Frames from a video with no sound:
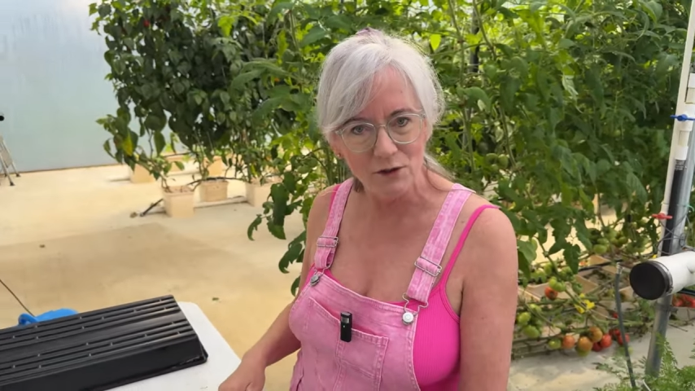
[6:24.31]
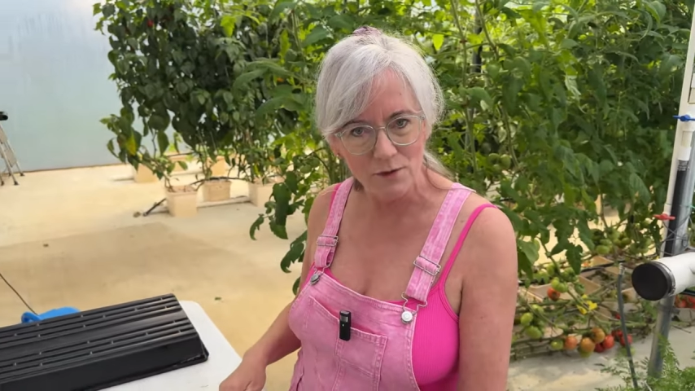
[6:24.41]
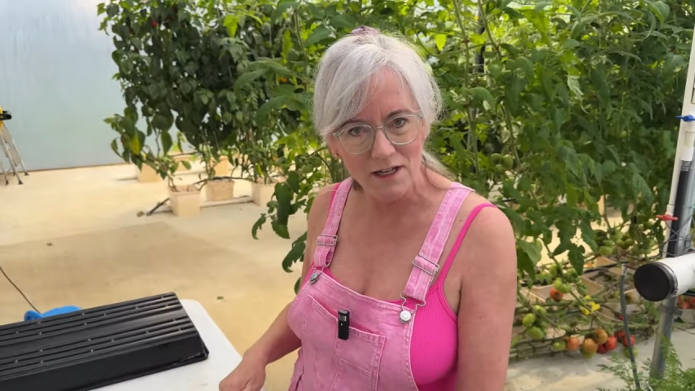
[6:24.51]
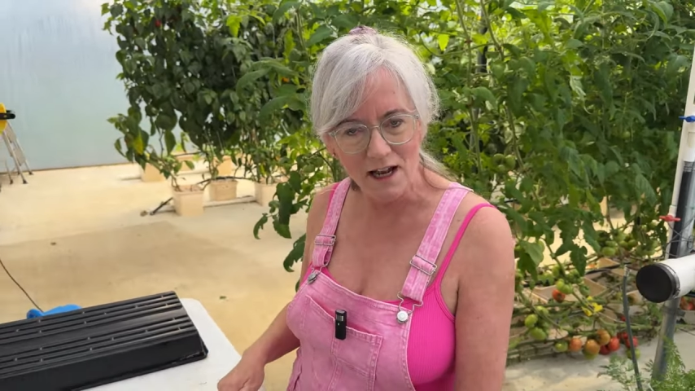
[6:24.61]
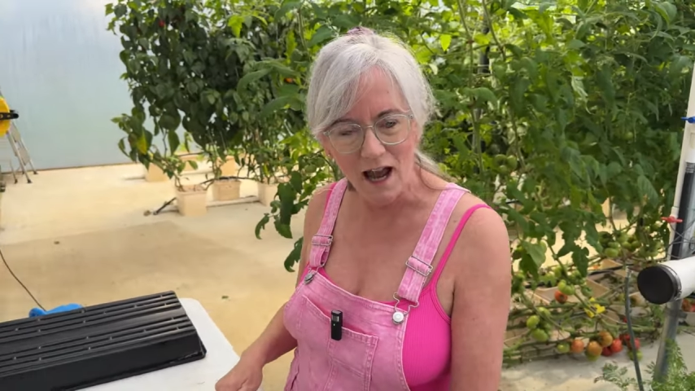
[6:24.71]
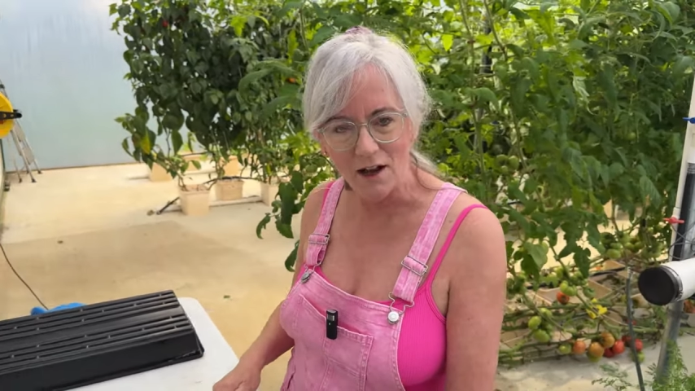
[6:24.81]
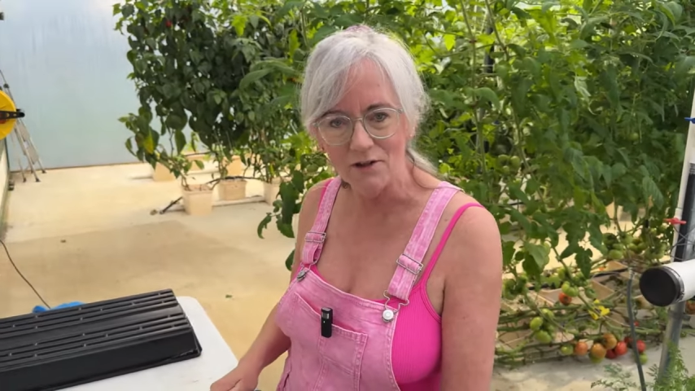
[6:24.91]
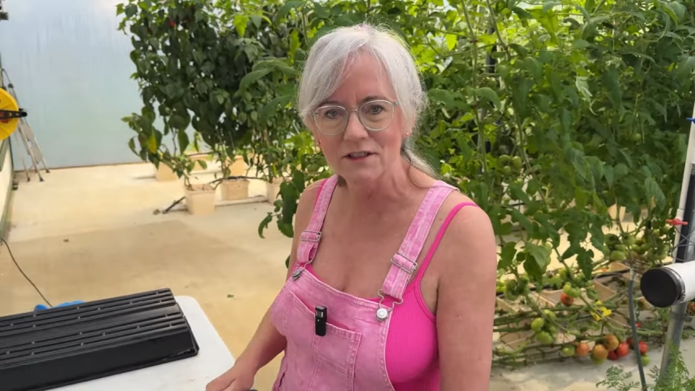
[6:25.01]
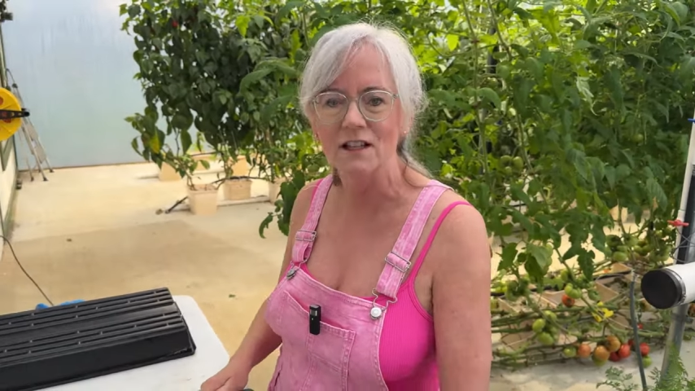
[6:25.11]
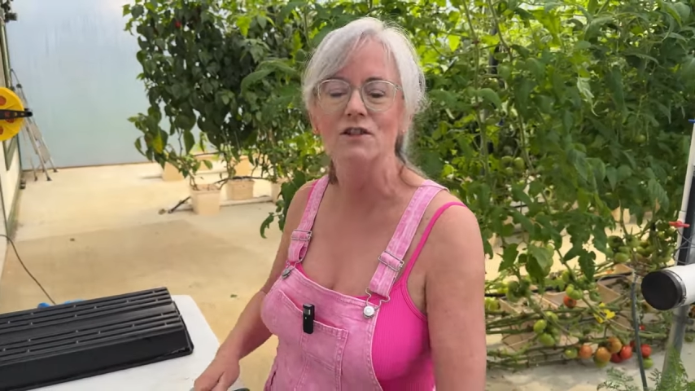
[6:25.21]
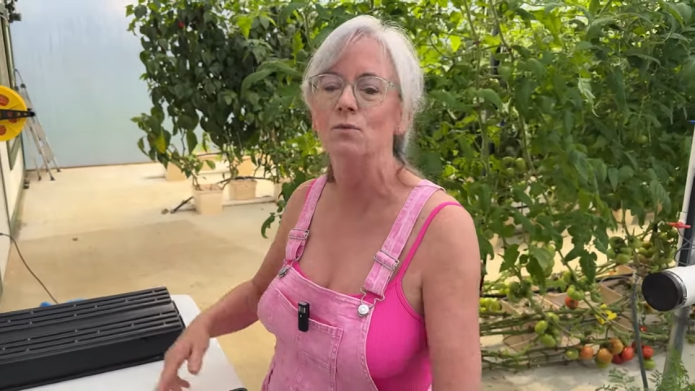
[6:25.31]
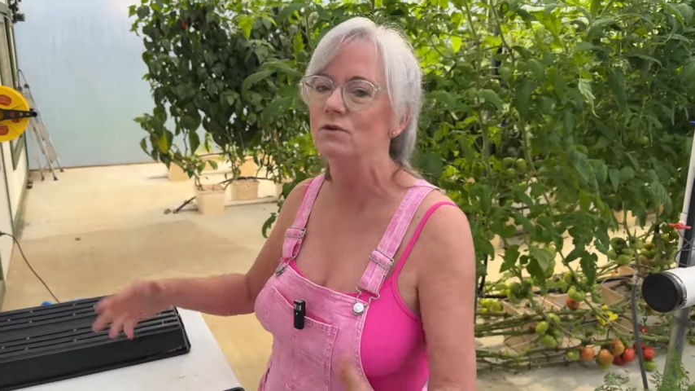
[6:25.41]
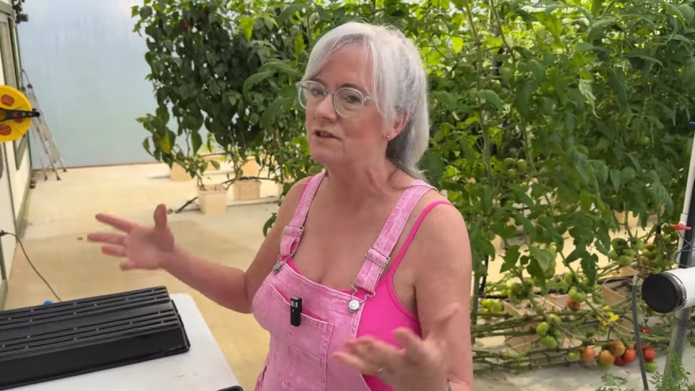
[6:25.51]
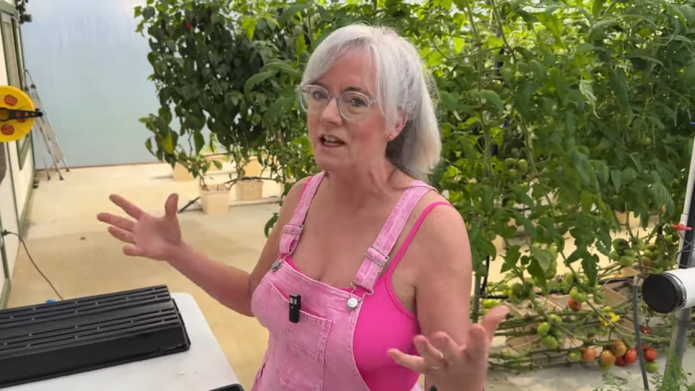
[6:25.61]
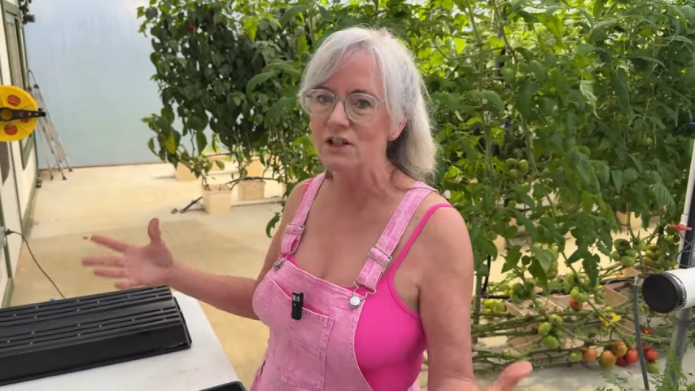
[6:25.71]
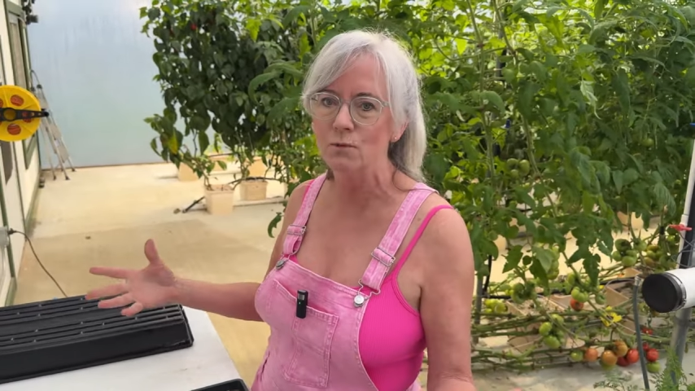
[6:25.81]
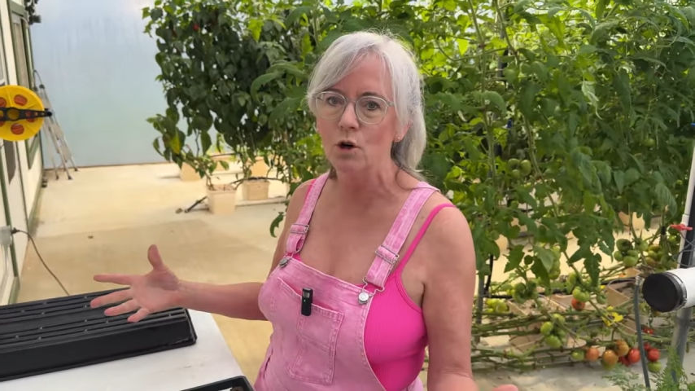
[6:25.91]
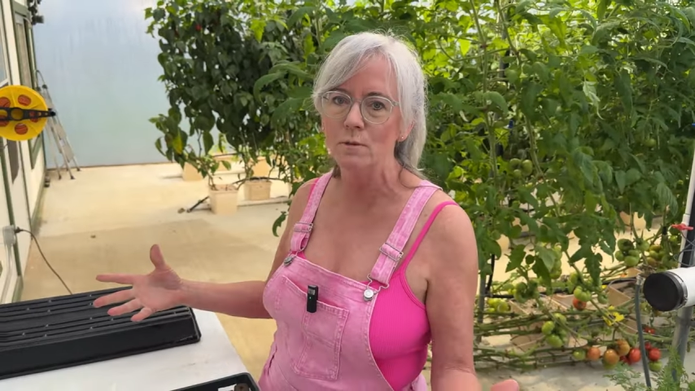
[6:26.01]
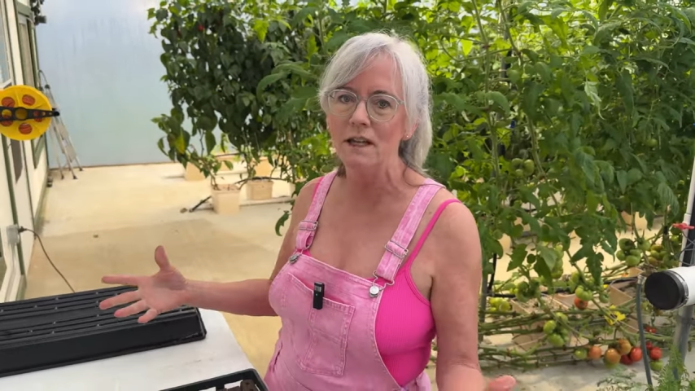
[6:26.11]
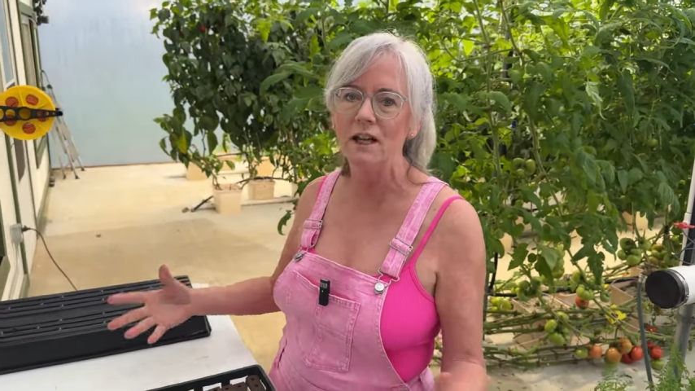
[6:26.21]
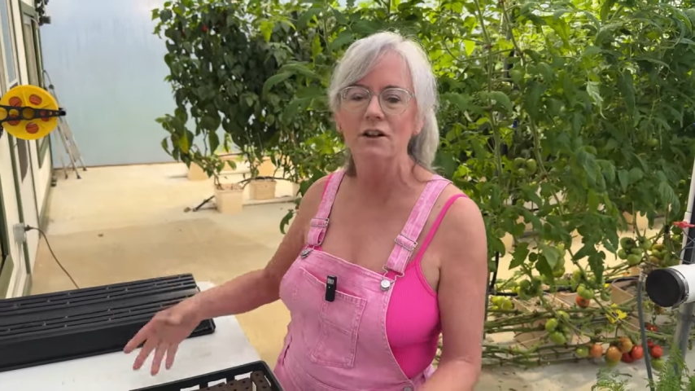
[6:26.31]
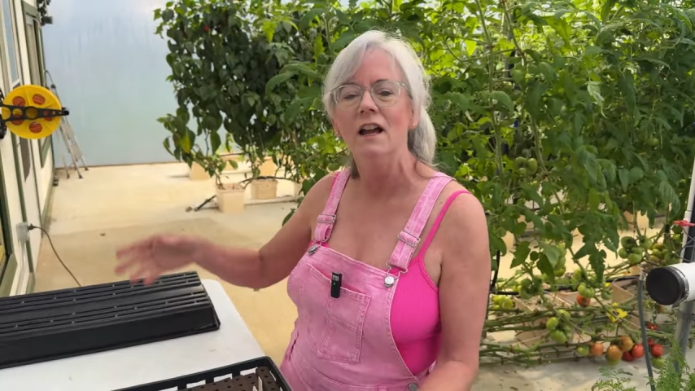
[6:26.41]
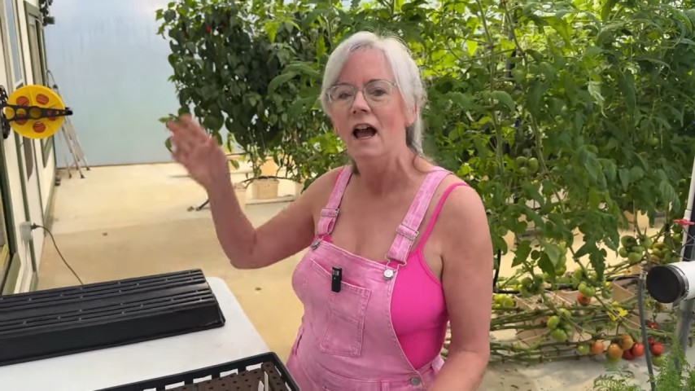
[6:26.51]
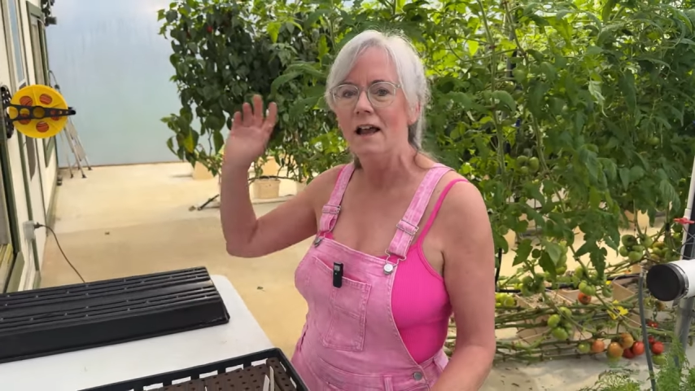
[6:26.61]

greenhouse because it's nice and warm in here